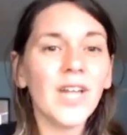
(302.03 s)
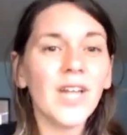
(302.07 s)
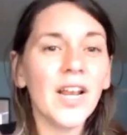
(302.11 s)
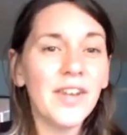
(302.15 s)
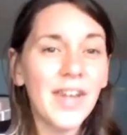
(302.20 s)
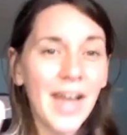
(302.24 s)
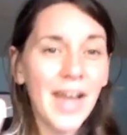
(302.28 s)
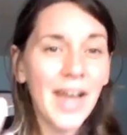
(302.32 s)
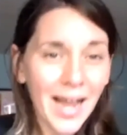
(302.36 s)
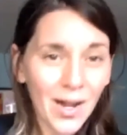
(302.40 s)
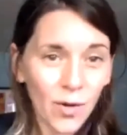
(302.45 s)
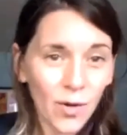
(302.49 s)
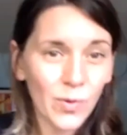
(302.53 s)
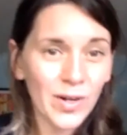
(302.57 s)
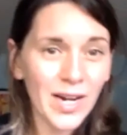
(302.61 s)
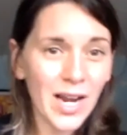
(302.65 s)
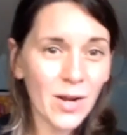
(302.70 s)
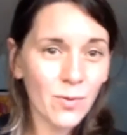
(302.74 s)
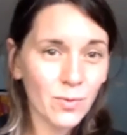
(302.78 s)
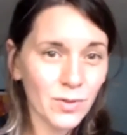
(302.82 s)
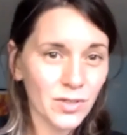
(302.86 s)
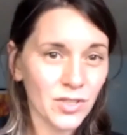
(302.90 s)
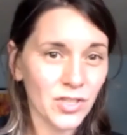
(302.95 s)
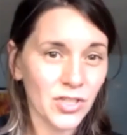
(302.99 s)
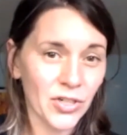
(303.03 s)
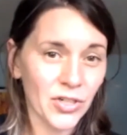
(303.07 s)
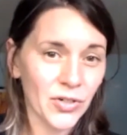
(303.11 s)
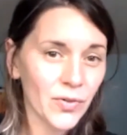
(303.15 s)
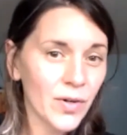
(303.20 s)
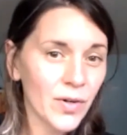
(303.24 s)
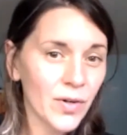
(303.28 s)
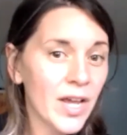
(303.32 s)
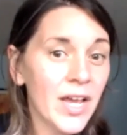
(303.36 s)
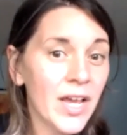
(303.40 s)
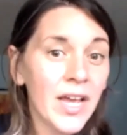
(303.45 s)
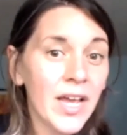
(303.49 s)
Now what I will
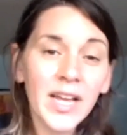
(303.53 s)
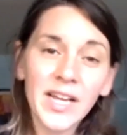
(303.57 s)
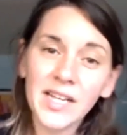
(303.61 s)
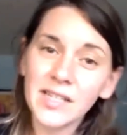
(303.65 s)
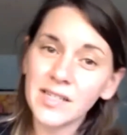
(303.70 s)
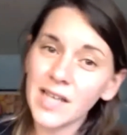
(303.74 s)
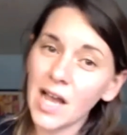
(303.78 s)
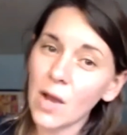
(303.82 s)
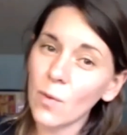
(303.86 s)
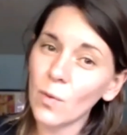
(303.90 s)
do is I